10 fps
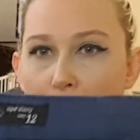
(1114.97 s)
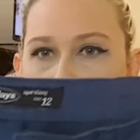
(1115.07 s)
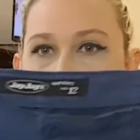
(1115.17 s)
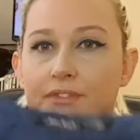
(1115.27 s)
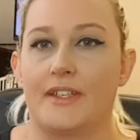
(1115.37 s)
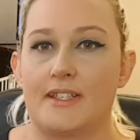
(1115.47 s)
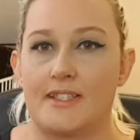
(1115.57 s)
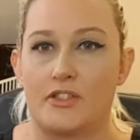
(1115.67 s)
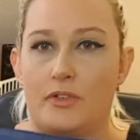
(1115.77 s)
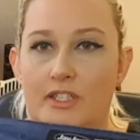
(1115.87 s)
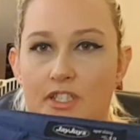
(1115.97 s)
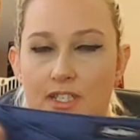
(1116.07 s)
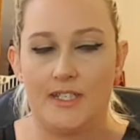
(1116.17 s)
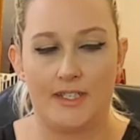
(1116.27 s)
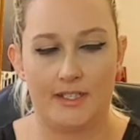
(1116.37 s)
but they're
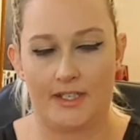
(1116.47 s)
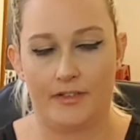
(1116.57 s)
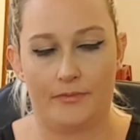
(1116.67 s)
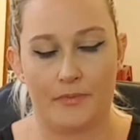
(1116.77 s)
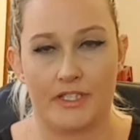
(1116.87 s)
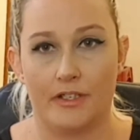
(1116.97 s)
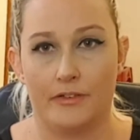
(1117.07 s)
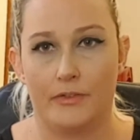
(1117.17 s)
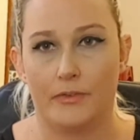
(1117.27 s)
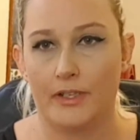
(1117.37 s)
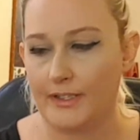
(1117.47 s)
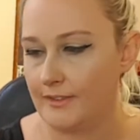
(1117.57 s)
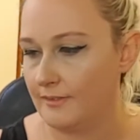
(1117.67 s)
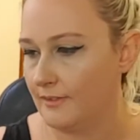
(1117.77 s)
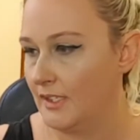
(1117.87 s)
stretchy kind of material
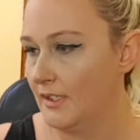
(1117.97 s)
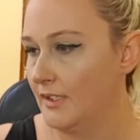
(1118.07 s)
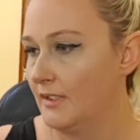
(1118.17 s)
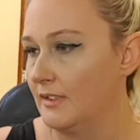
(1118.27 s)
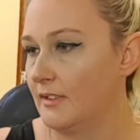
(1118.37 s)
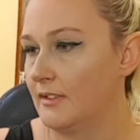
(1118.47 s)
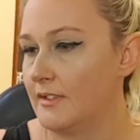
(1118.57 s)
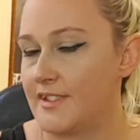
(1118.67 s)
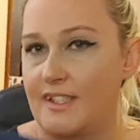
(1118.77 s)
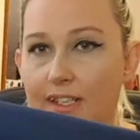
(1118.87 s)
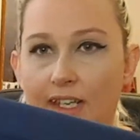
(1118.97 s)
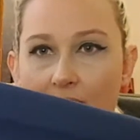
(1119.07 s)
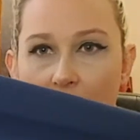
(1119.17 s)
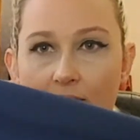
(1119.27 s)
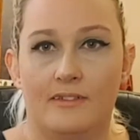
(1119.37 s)
and
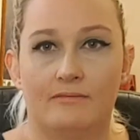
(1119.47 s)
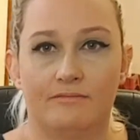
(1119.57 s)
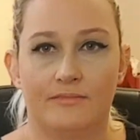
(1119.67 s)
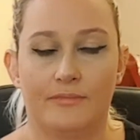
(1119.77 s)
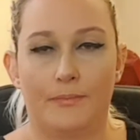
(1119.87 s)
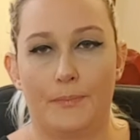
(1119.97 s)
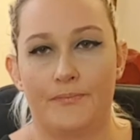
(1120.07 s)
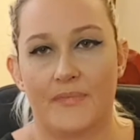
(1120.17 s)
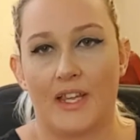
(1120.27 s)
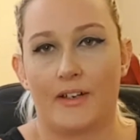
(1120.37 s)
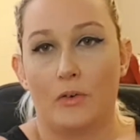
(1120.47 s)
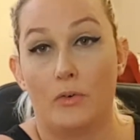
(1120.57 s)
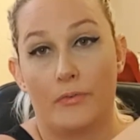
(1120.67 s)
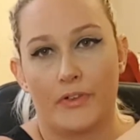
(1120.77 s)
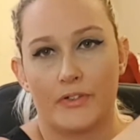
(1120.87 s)
skinny, like
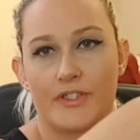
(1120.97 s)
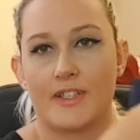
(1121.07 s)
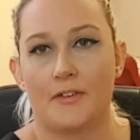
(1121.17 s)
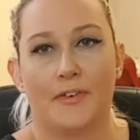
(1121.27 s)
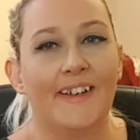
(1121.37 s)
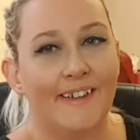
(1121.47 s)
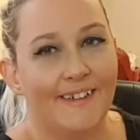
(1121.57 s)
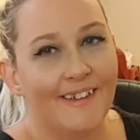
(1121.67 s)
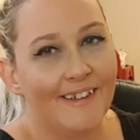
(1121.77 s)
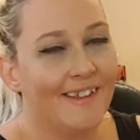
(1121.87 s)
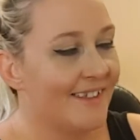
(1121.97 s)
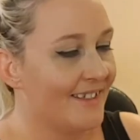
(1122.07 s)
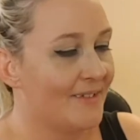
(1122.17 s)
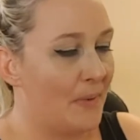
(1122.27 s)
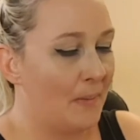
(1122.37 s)
all the good stuff.
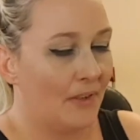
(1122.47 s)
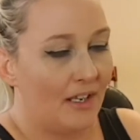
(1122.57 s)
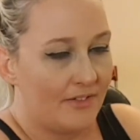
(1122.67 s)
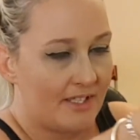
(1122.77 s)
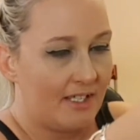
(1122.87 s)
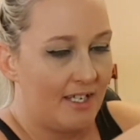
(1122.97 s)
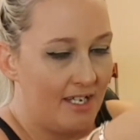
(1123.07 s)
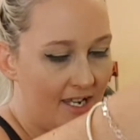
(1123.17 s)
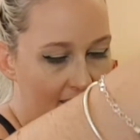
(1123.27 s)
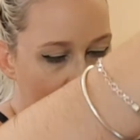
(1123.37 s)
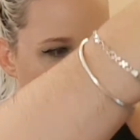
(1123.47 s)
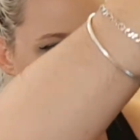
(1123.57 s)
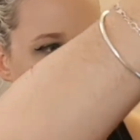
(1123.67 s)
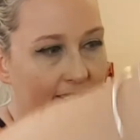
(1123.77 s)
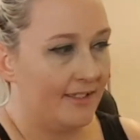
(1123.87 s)
People love skinny and
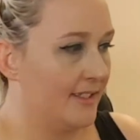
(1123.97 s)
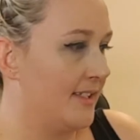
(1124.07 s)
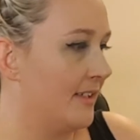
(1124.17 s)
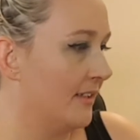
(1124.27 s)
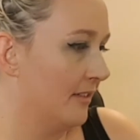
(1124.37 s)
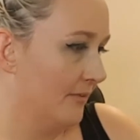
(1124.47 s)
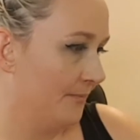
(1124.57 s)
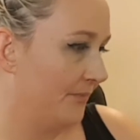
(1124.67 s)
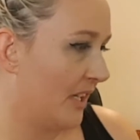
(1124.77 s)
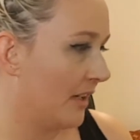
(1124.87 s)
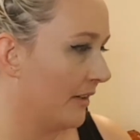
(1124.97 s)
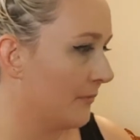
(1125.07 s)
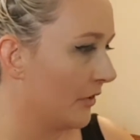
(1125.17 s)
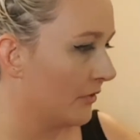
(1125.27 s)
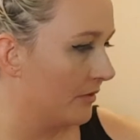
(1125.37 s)
jeggings, so I
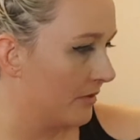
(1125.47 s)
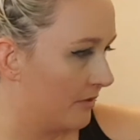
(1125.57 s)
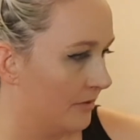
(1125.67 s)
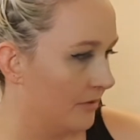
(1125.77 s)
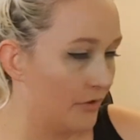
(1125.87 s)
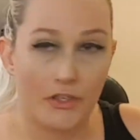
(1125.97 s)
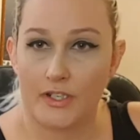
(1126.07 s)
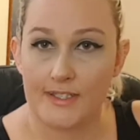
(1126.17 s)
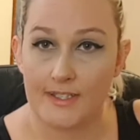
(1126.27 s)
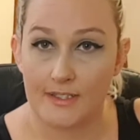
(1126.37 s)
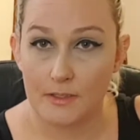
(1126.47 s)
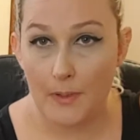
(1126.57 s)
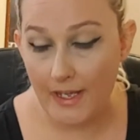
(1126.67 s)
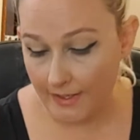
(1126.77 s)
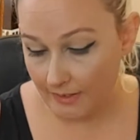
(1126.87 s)
grabbed those. 30 cents
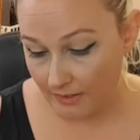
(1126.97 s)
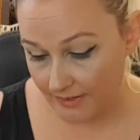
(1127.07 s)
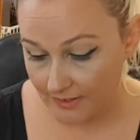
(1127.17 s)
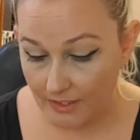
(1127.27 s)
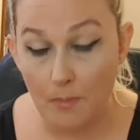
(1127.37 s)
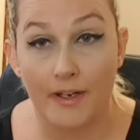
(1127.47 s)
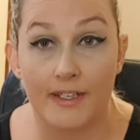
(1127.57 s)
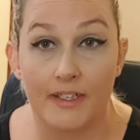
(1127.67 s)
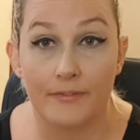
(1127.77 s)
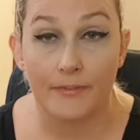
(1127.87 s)
paid. I think I might get